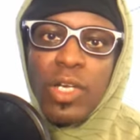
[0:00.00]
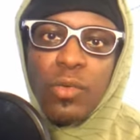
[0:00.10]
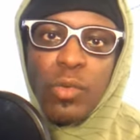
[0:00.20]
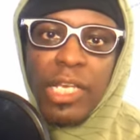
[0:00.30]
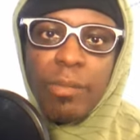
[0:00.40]
going
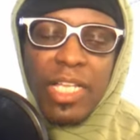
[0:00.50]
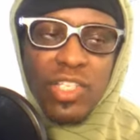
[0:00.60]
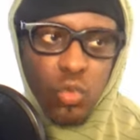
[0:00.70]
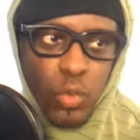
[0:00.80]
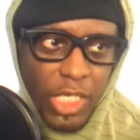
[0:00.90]
to read
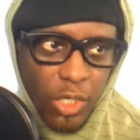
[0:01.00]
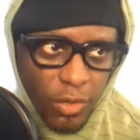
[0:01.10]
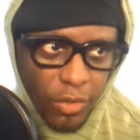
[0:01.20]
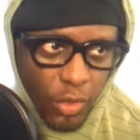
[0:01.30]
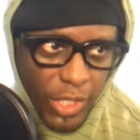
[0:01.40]
about 20
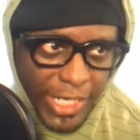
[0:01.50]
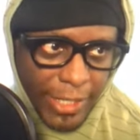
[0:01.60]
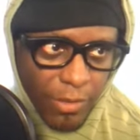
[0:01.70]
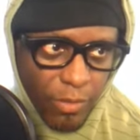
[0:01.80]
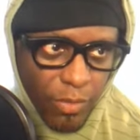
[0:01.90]
or 30.
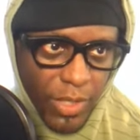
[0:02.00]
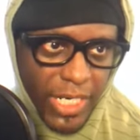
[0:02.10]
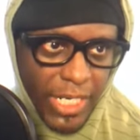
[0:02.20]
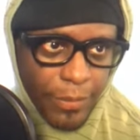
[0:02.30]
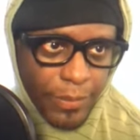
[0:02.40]

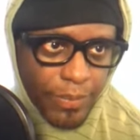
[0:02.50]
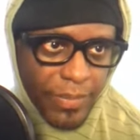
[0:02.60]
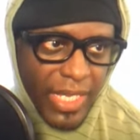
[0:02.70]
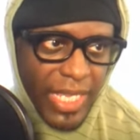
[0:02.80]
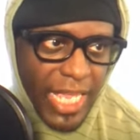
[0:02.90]
Ready?
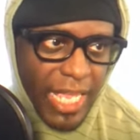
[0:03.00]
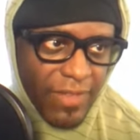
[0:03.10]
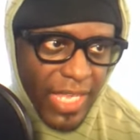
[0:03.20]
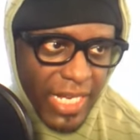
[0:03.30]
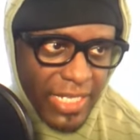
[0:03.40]

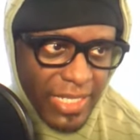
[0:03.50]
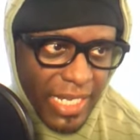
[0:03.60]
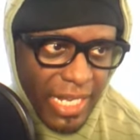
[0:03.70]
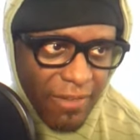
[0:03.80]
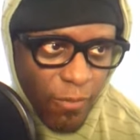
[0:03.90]

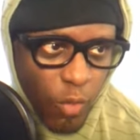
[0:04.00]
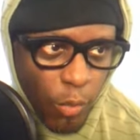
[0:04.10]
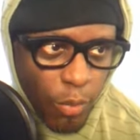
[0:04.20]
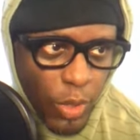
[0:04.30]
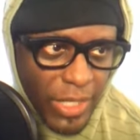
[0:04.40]
Afghanistan,
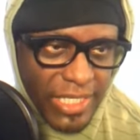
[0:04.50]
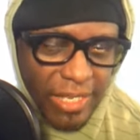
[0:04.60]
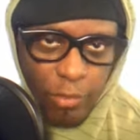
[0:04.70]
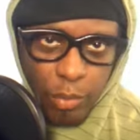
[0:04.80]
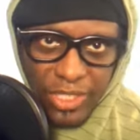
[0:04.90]

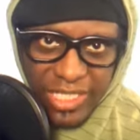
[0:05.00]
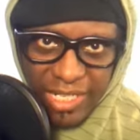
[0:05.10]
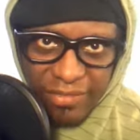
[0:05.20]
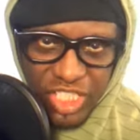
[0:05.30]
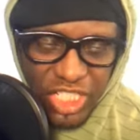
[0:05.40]
4.7%
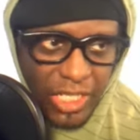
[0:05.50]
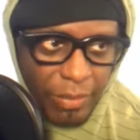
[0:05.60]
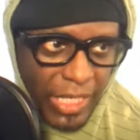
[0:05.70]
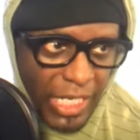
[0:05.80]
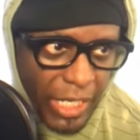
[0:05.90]
of
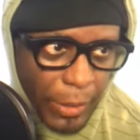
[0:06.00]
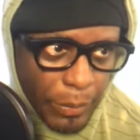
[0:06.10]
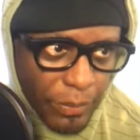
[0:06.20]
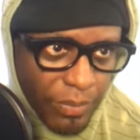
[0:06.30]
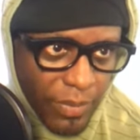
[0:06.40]
GDP.
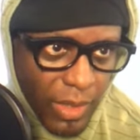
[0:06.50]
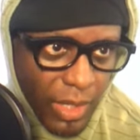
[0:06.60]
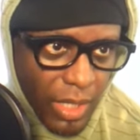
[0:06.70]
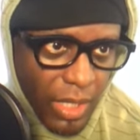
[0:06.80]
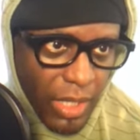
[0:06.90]

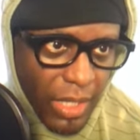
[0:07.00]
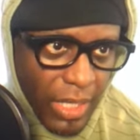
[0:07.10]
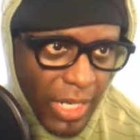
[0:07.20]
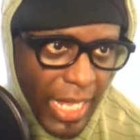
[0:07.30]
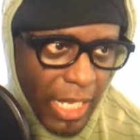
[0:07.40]

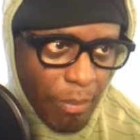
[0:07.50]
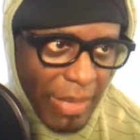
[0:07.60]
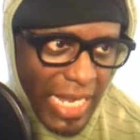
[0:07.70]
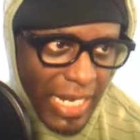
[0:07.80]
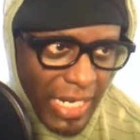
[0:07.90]
Uh,
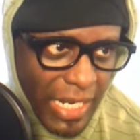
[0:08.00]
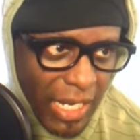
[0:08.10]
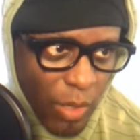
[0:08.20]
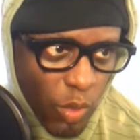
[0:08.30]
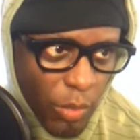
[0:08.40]

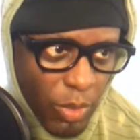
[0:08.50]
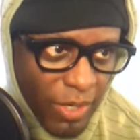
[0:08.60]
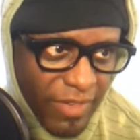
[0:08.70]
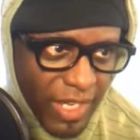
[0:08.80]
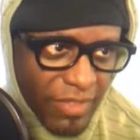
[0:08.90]
Albania,
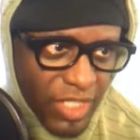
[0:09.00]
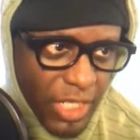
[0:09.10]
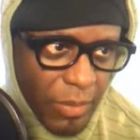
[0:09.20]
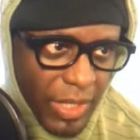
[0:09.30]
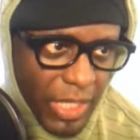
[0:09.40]
1.5
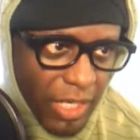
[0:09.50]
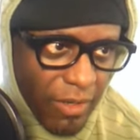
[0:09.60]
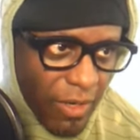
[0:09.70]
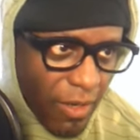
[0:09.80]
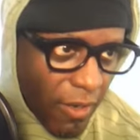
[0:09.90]
GDP.